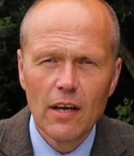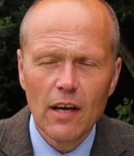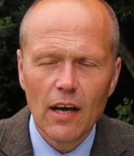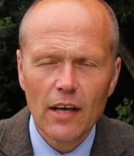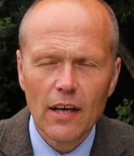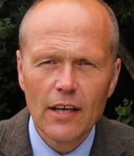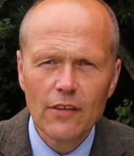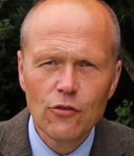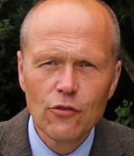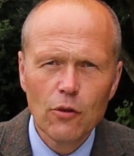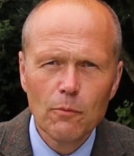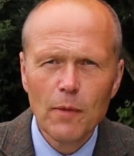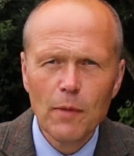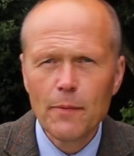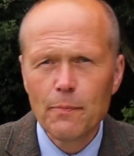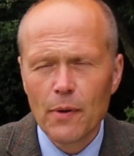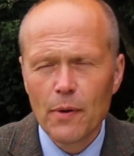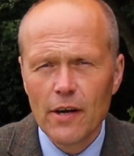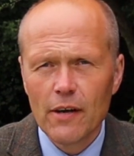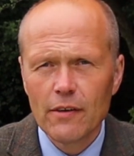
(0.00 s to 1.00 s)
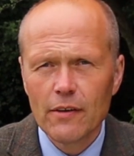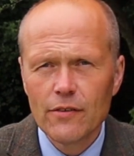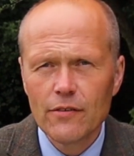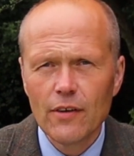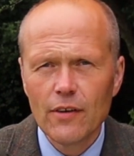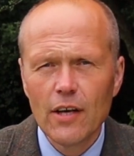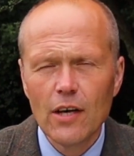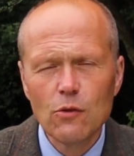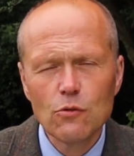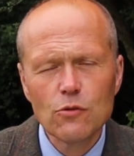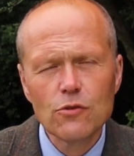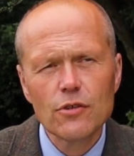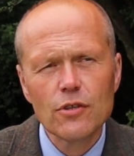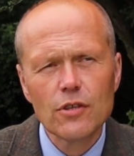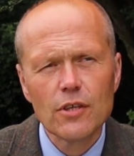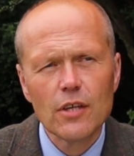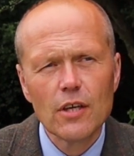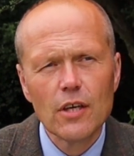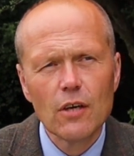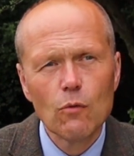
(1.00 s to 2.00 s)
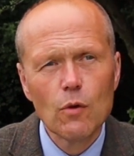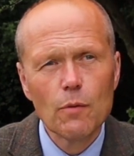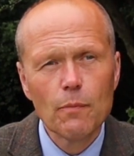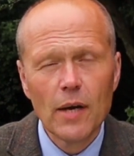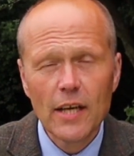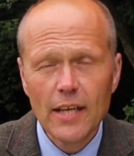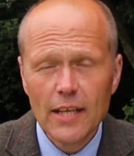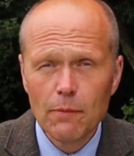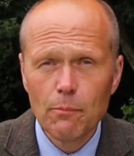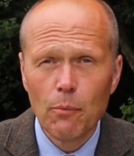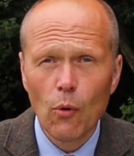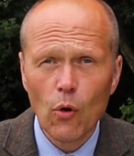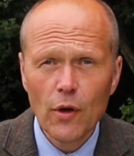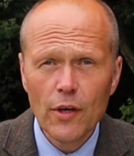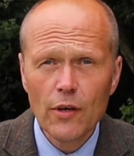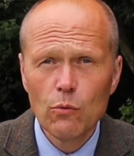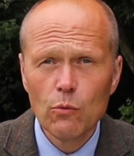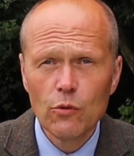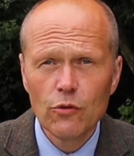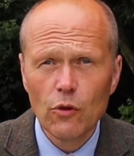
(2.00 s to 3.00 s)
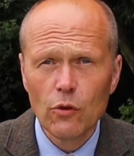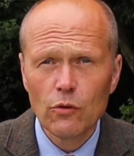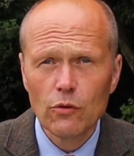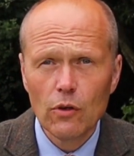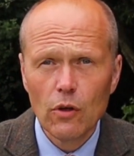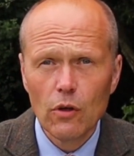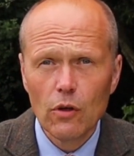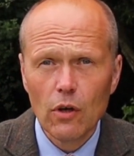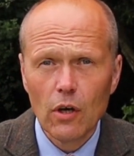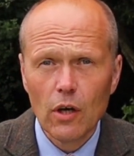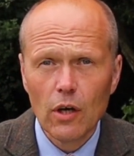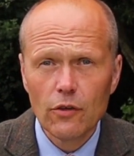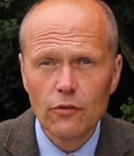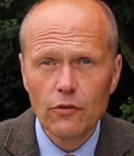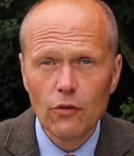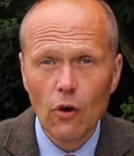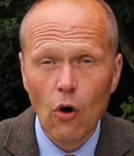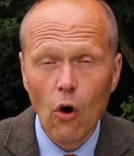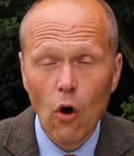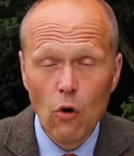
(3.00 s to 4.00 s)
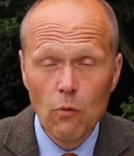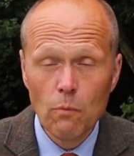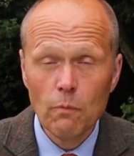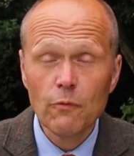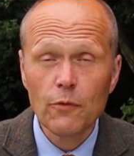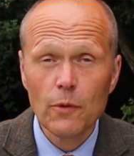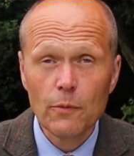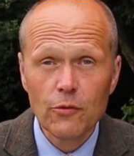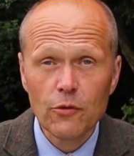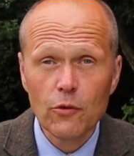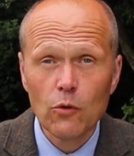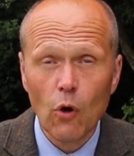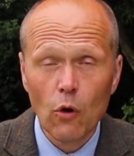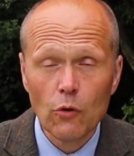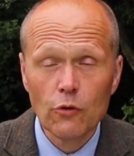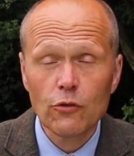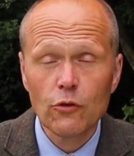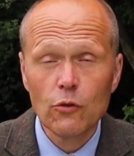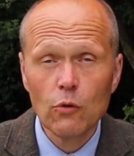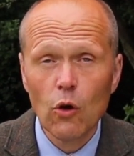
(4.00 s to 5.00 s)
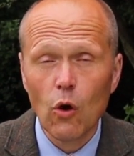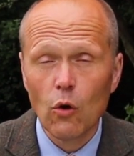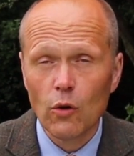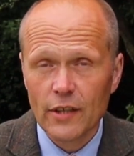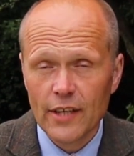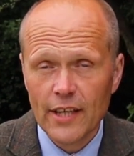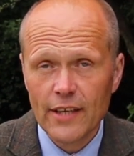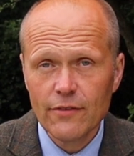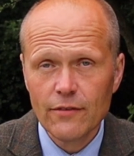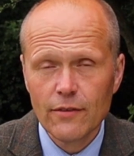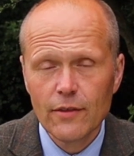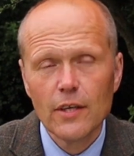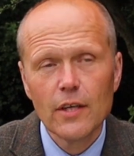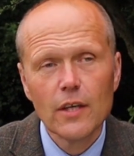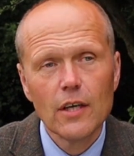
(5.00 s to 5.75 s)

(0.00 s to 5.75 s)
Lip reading: And I took my parents out with my little boy, who was on home from school, on school holidays.